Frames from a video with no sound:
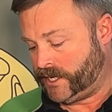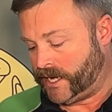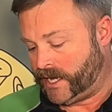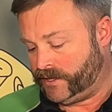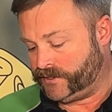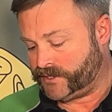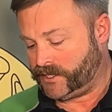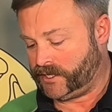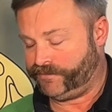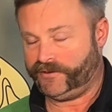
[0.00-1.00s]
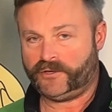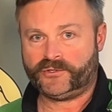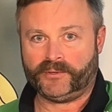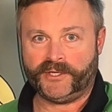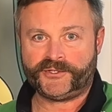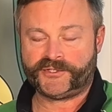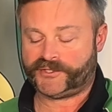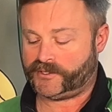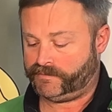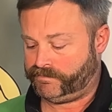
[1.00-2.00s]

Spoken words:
and a few twists,